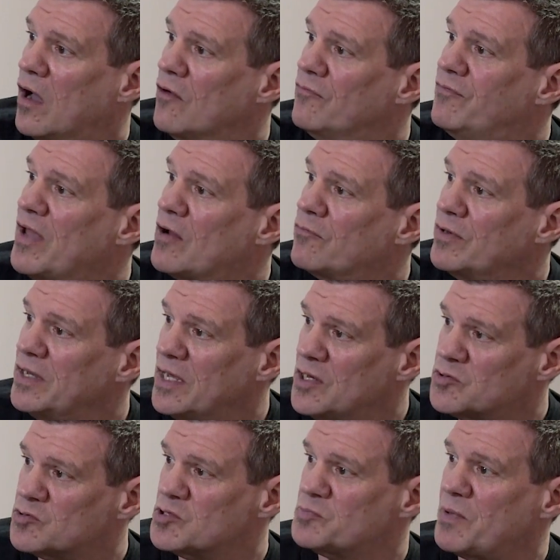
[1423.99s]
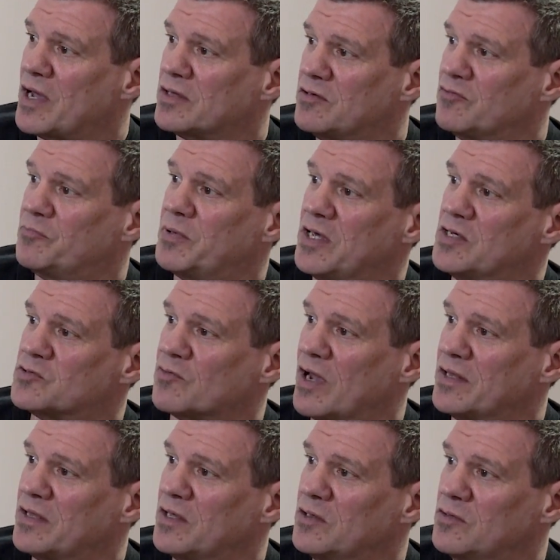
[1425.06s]
A very introspective piece,
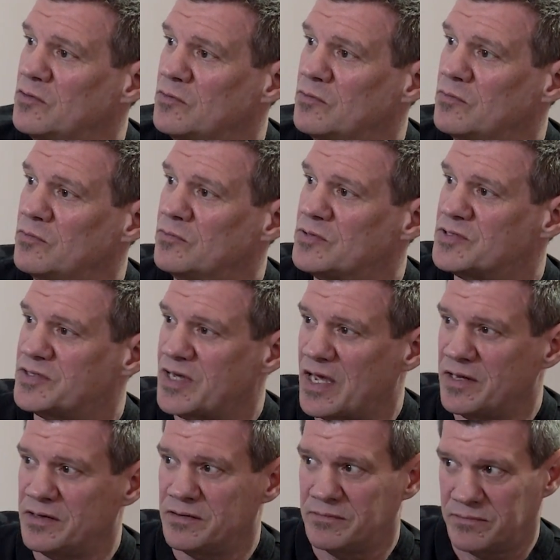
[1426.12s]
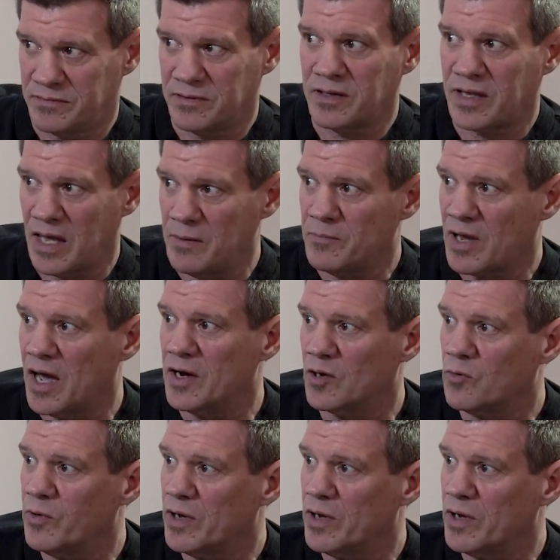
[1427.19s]
right, that you said came kind of